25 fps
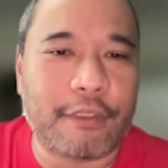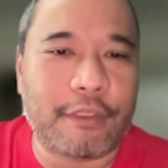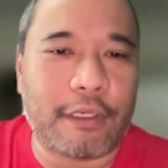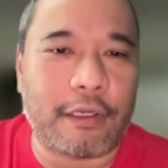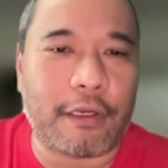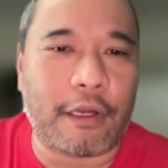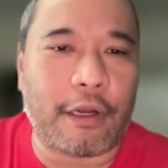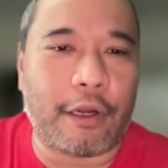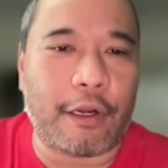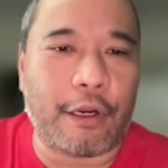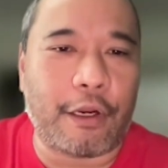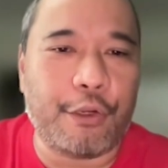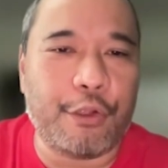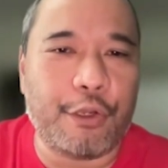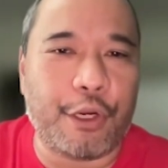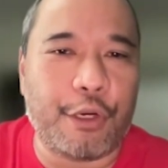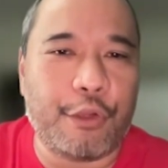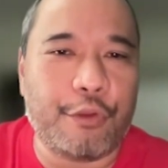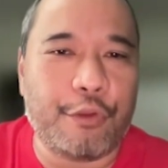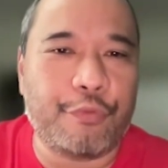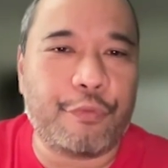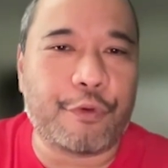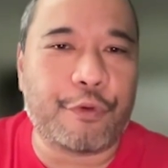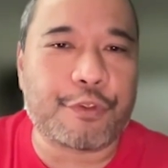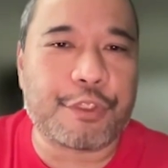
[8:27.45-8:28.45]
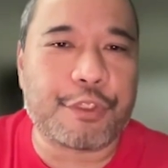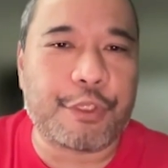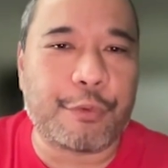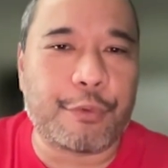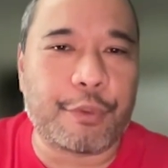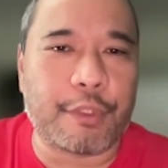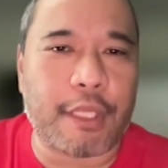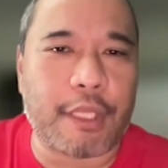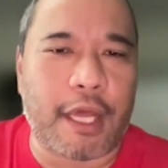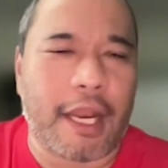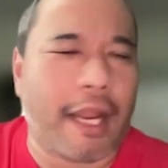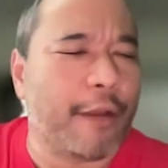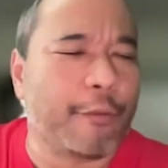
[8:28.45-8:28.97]
How do you folks deal
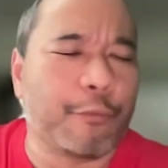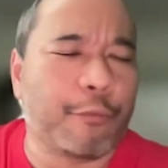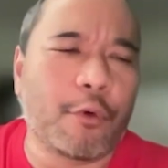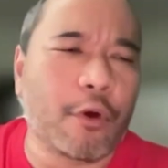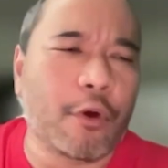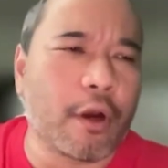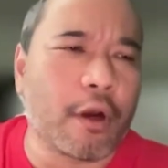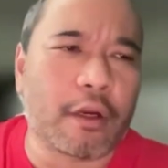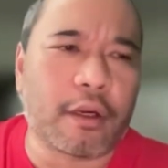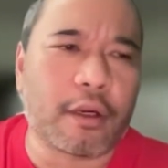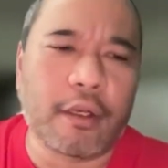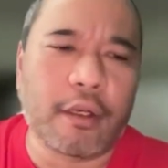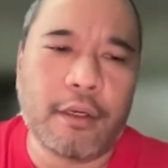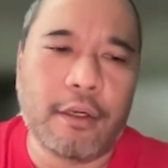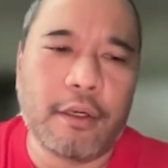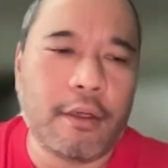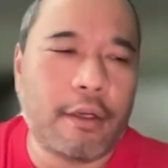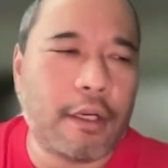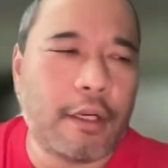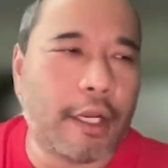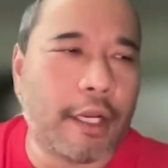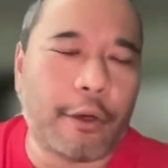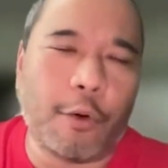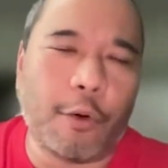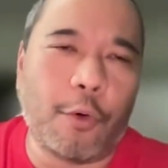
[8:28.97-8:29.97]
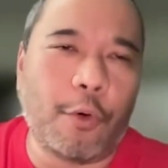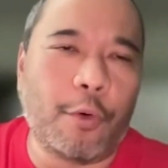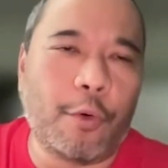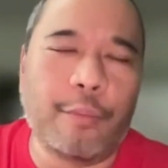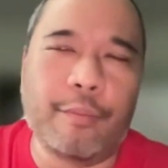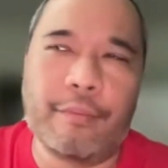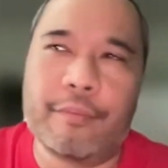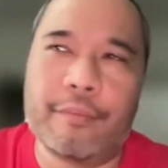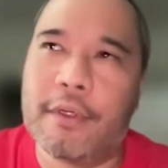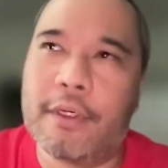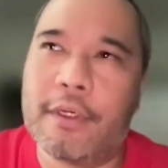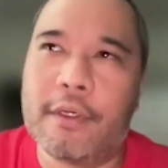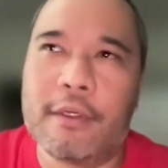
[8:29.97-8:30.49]
with that at work, at
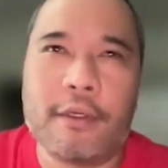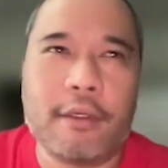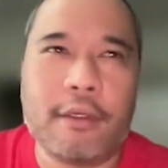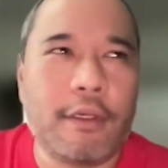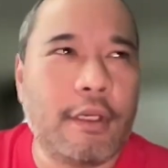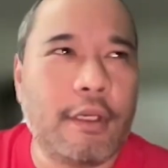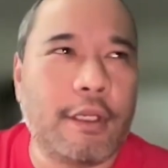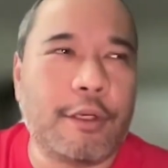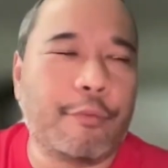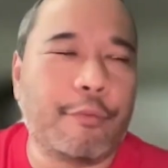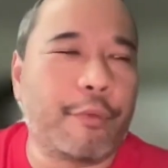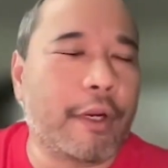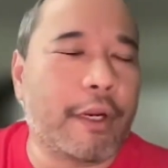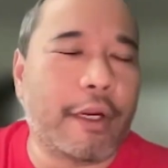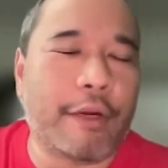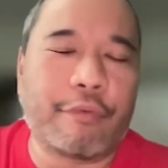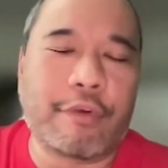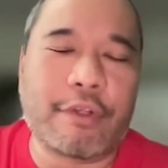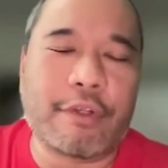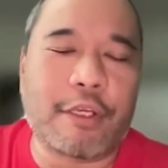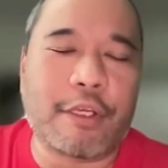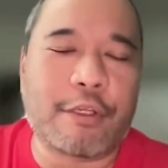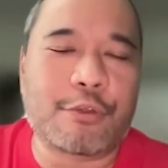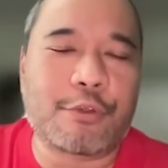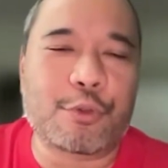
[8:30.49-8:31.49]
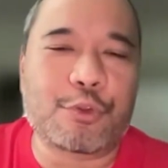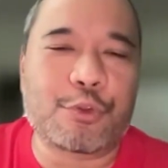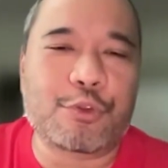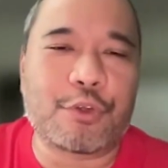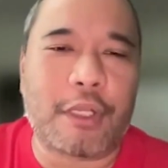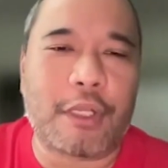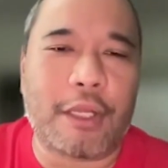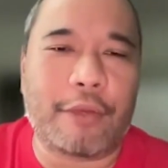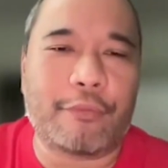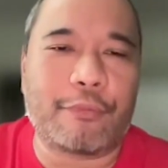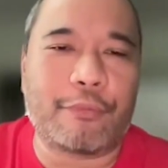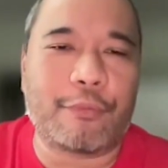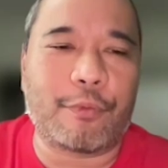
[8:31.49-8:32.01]
home, in everyday social
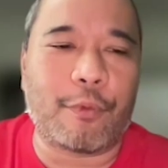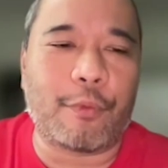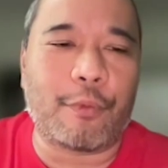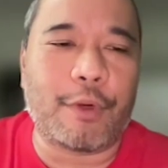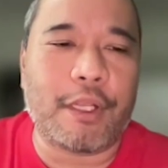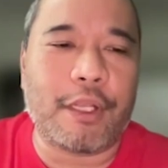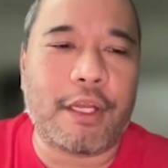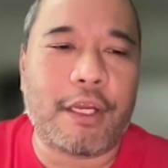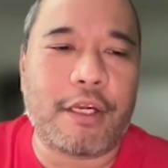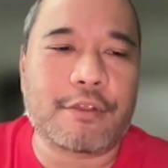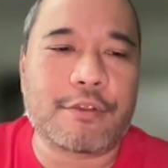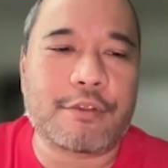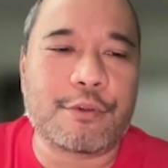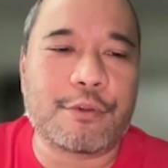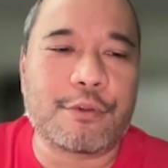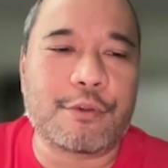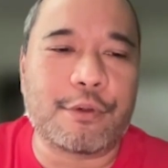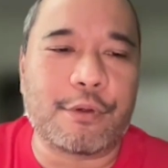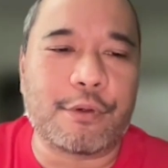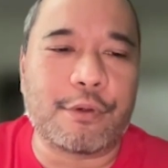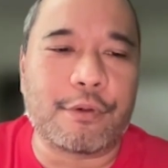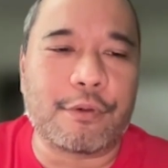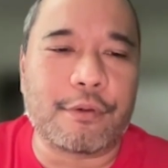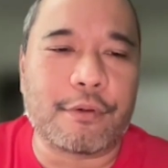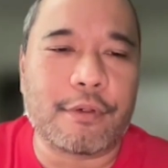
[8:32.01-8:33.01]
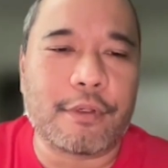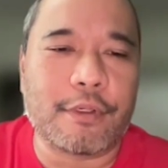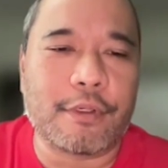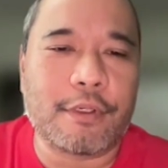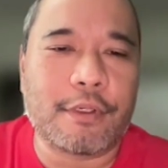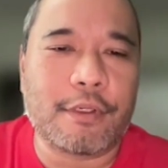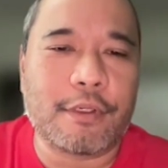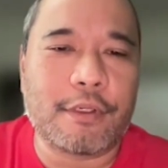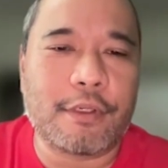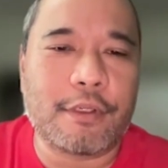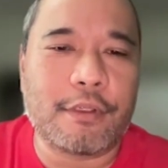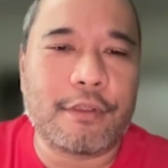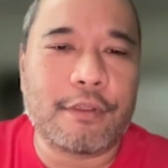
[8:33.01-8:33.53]
life? Well, what do you guys do
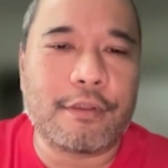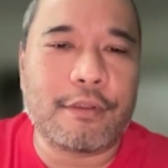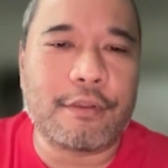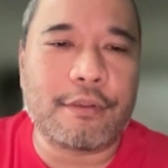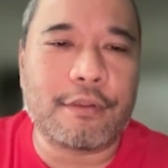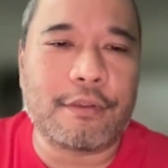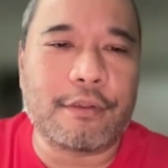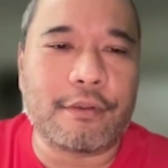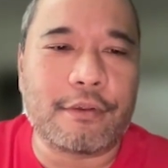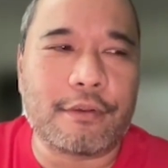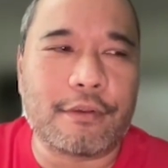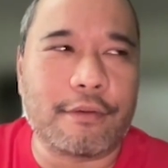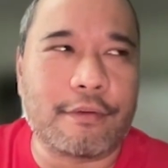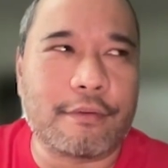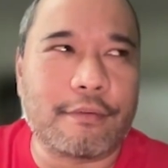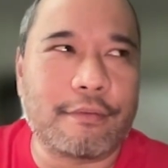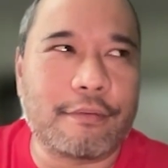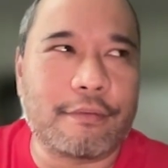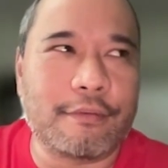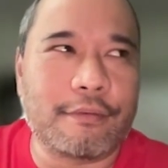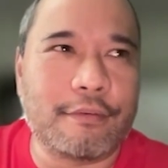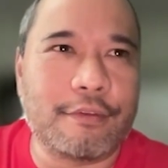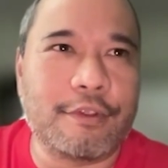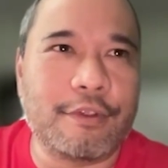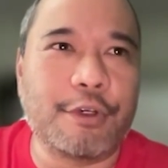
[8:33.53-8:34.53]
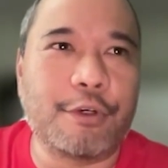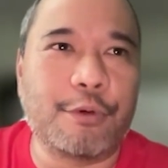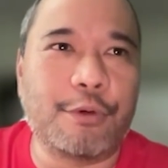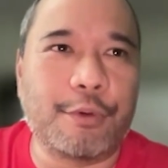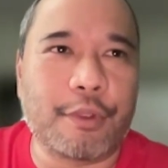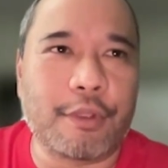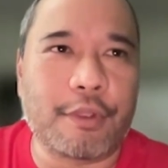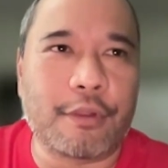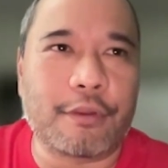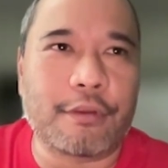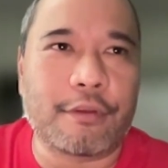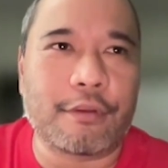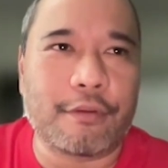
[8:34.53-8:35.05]
to deal
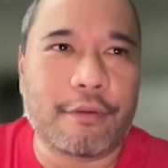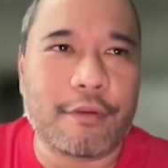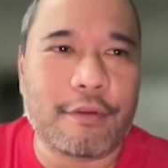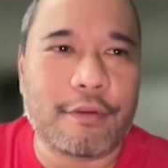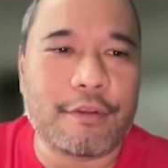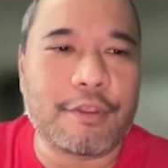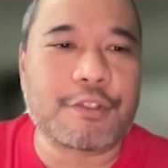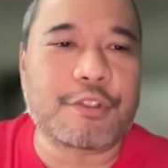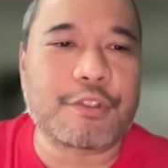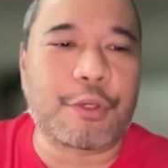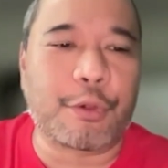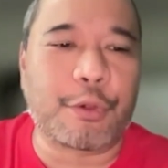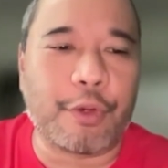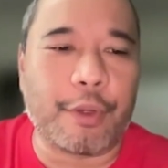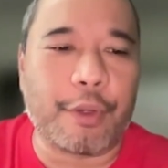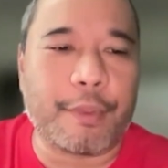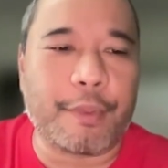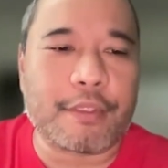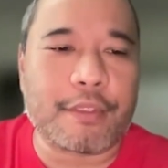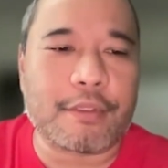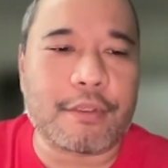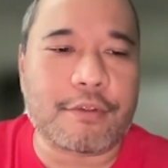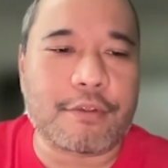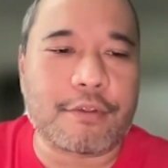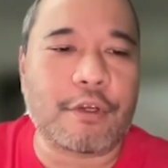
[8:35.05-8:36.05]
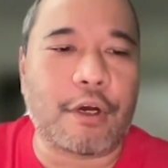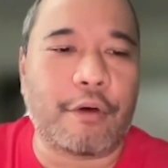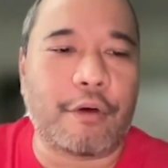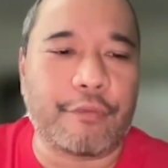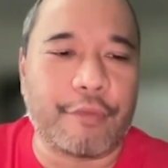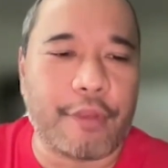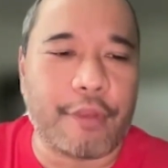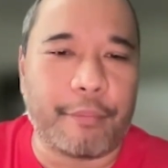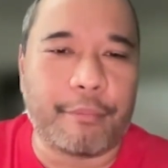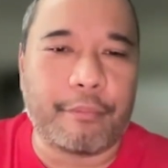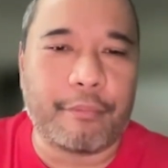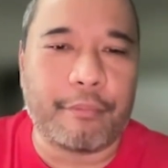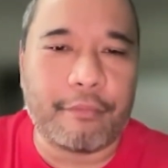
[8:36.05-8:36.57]
with disagreements and solve
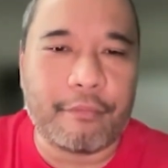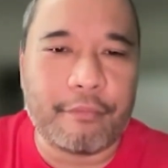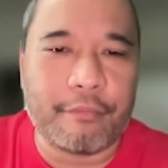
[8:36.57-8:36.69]
them?